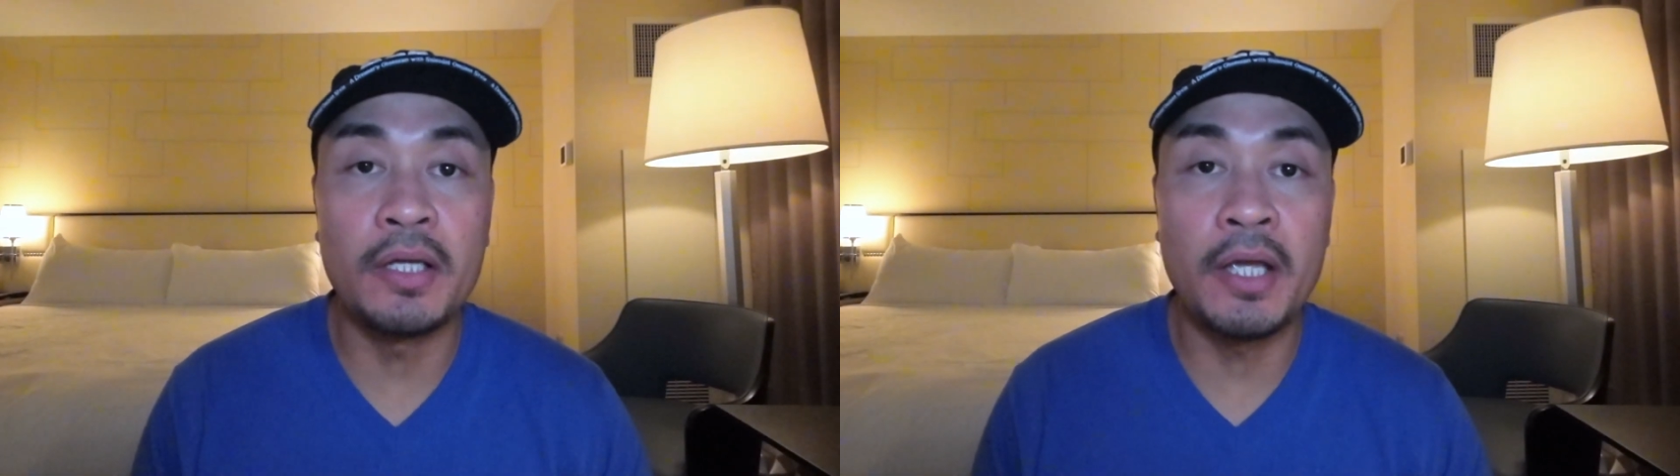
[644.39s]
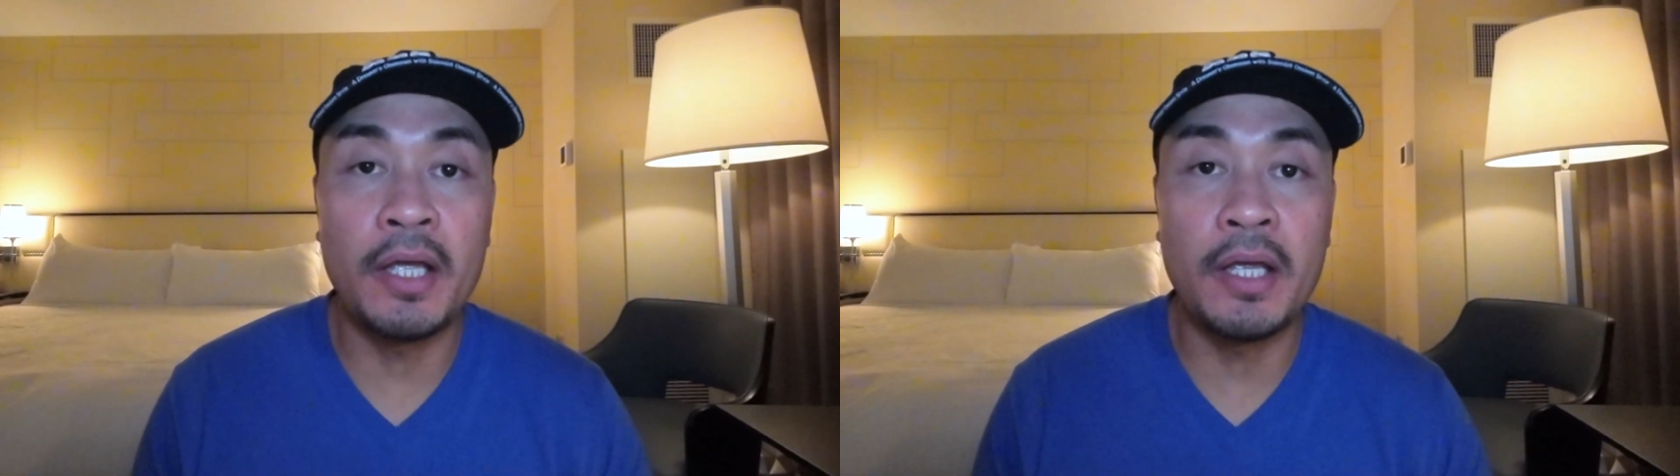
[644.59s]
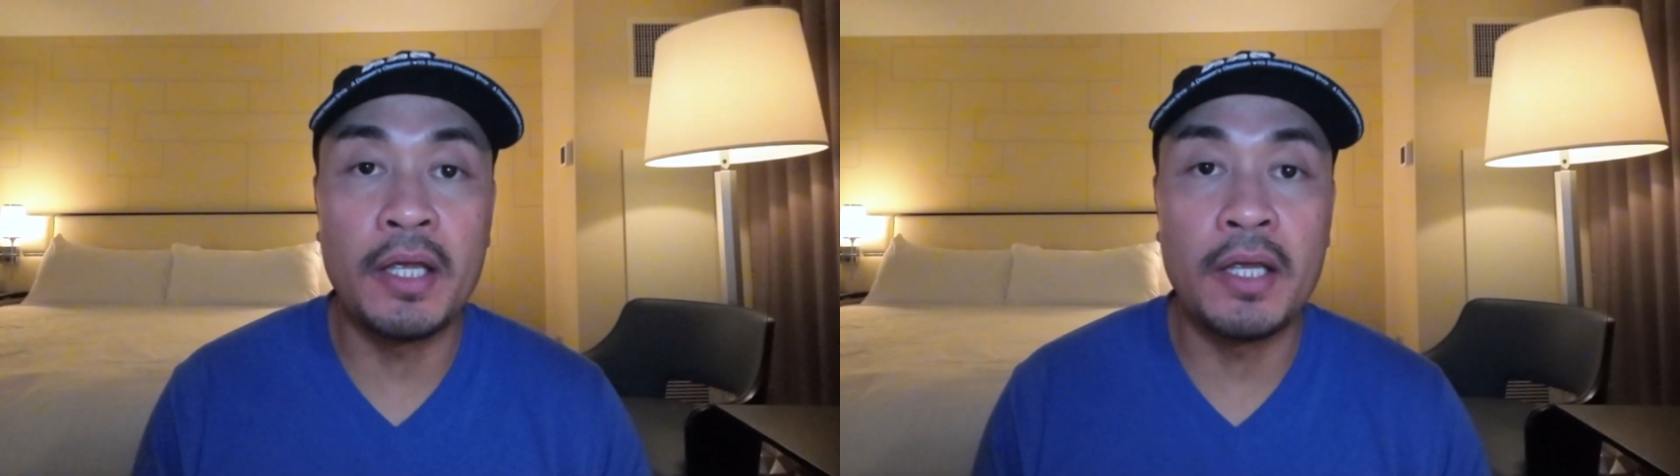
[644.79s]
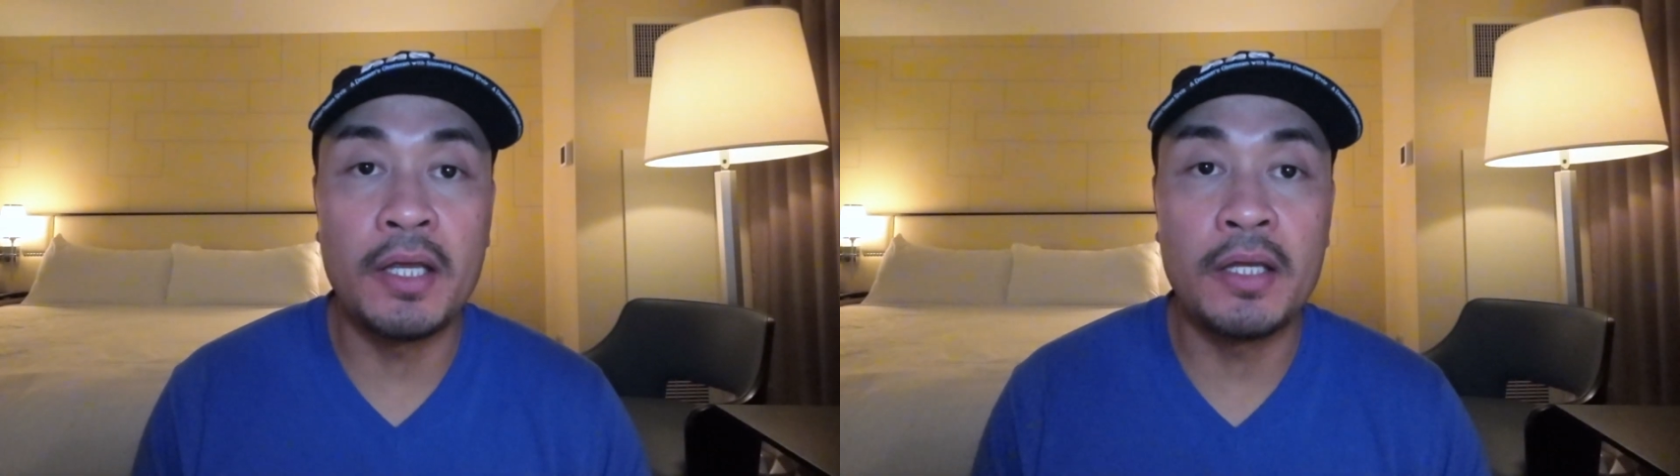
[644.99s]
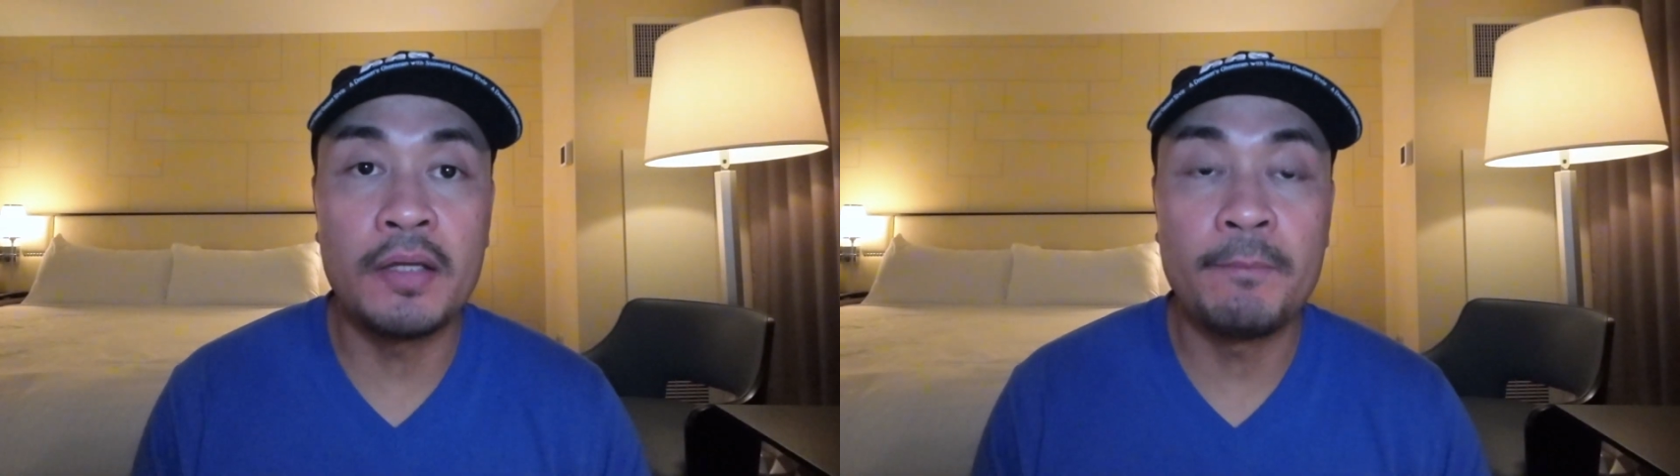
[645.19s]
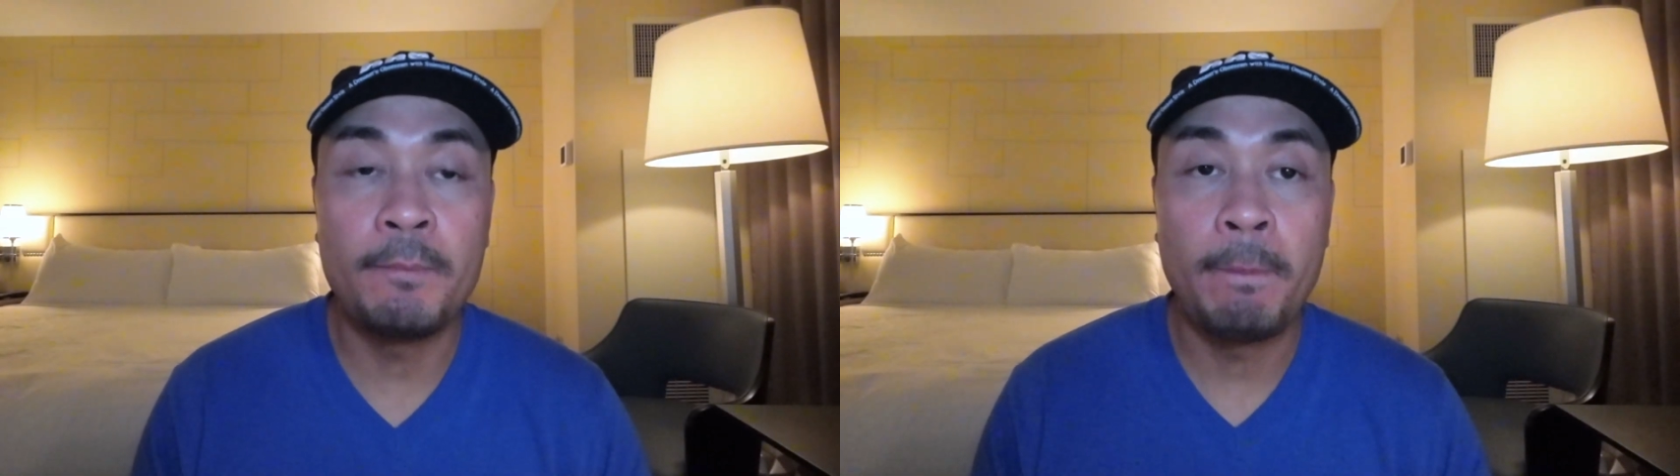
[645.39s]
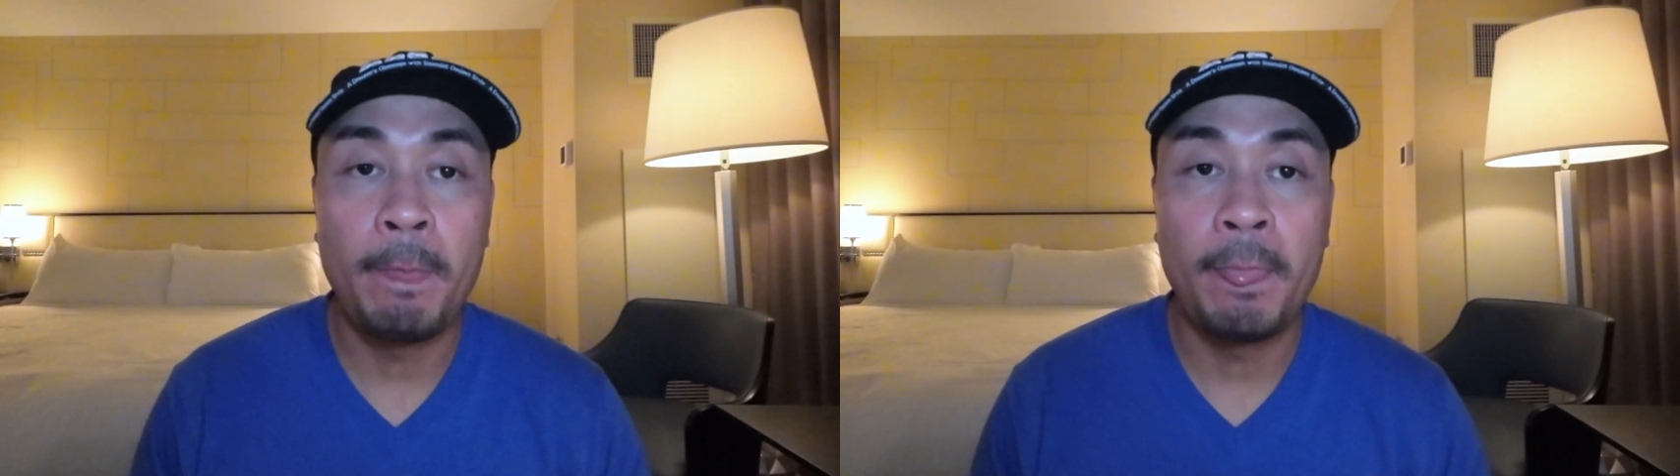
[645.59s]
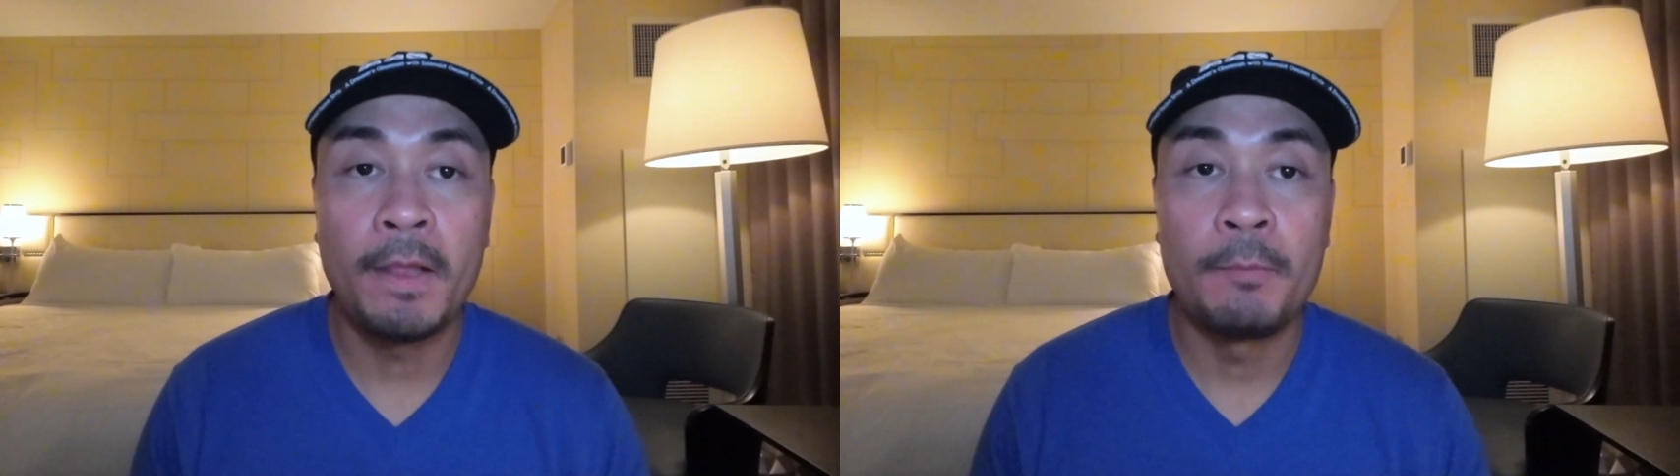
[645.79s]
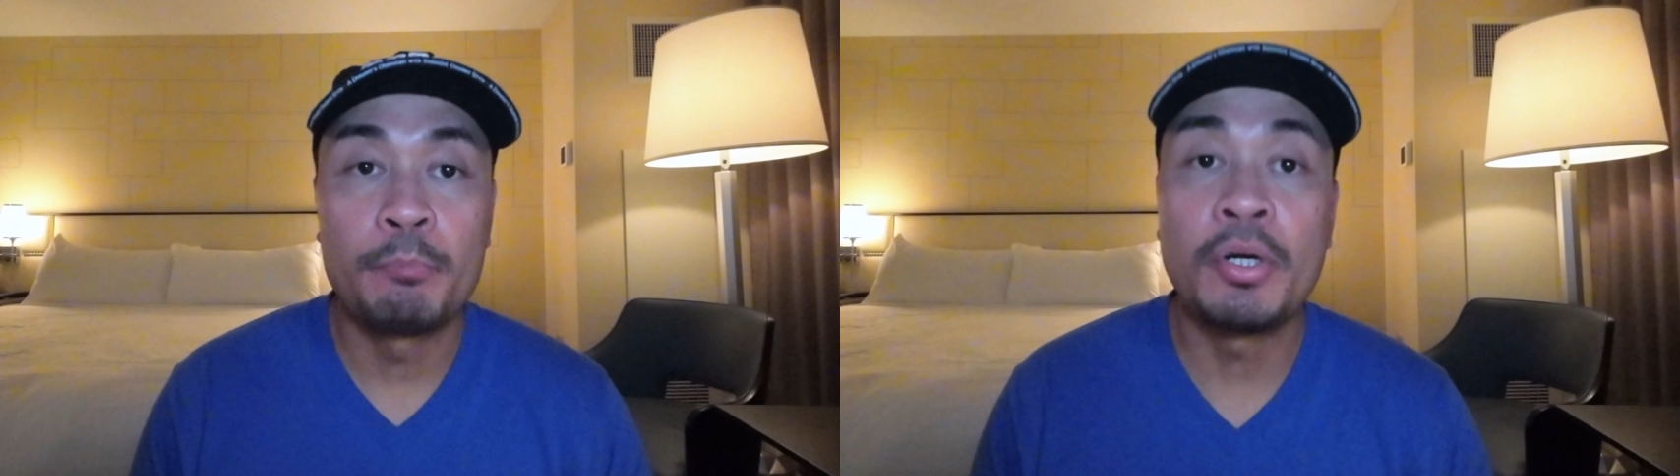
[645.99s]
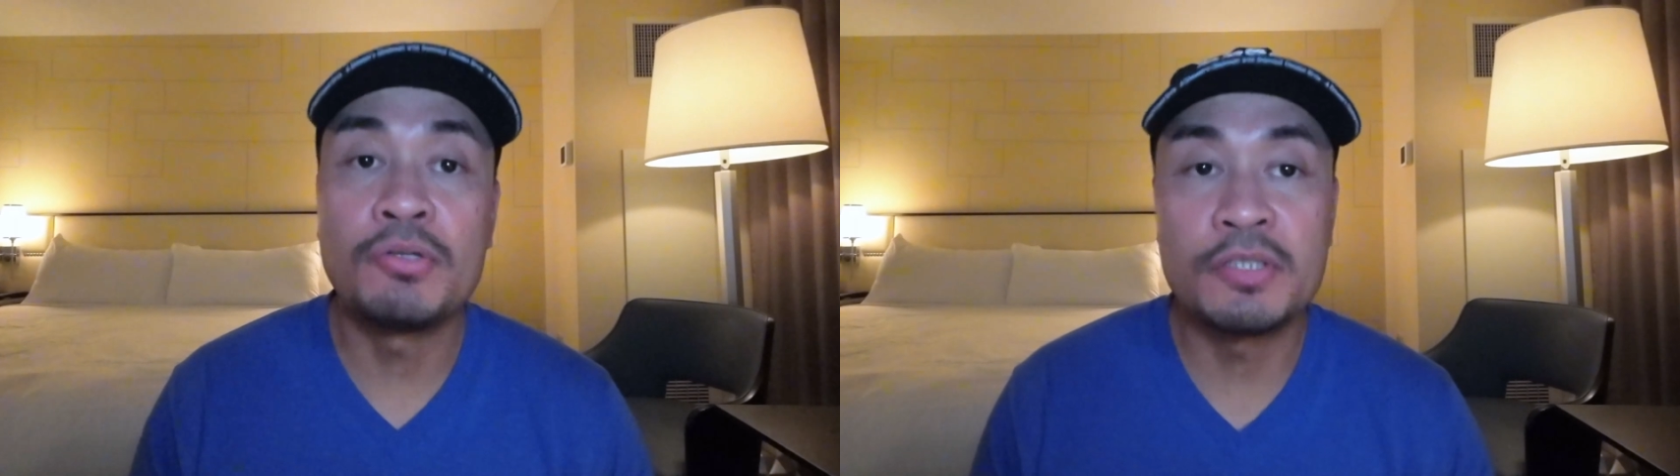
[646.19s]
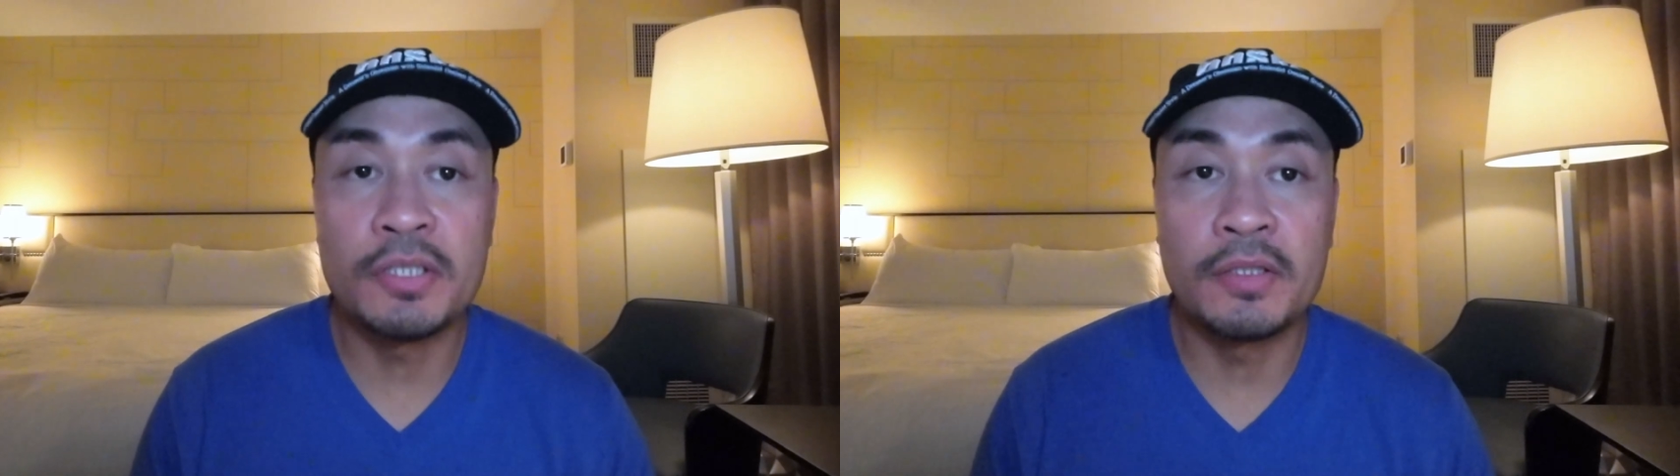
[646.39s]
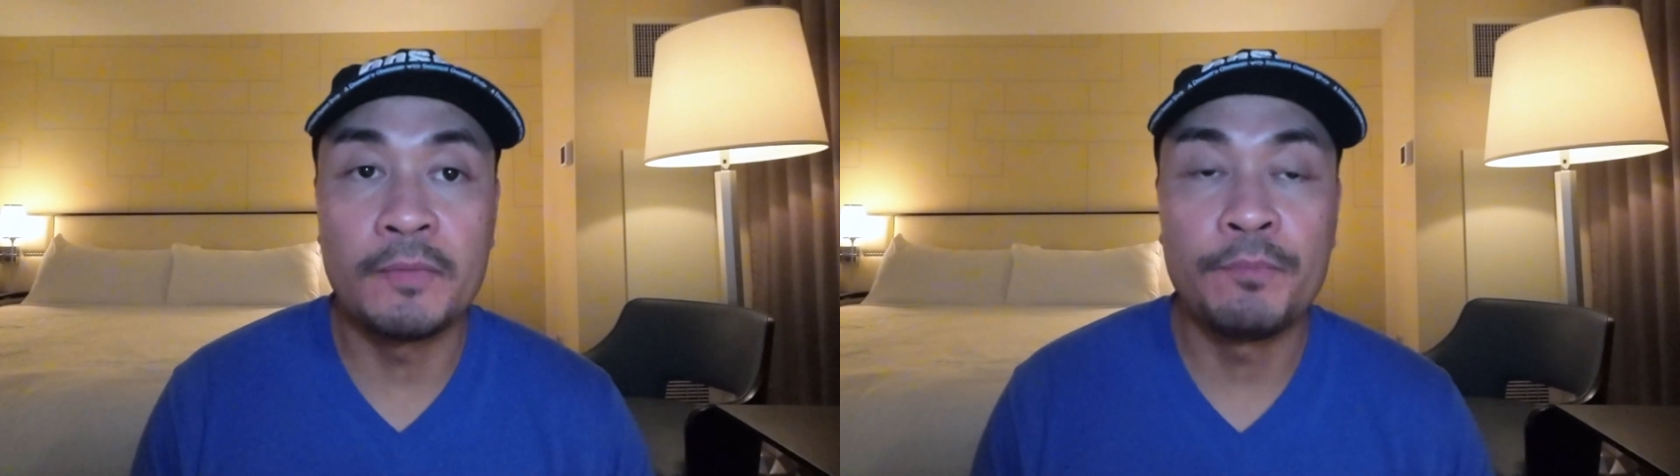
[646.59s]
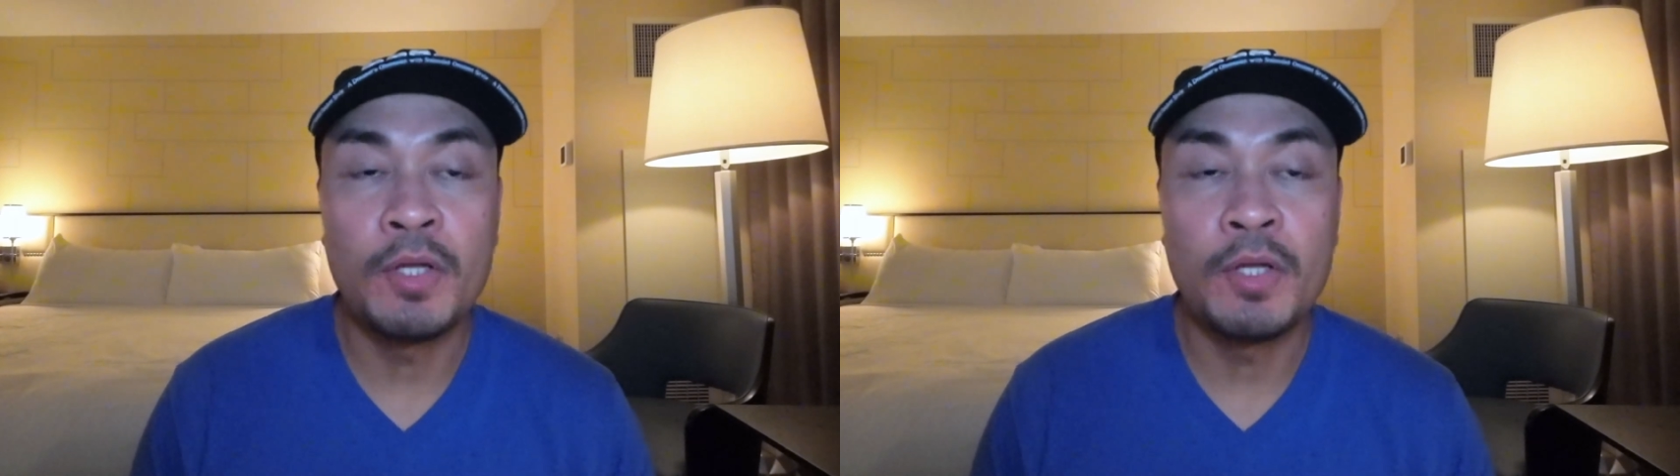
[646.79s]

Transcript: a person.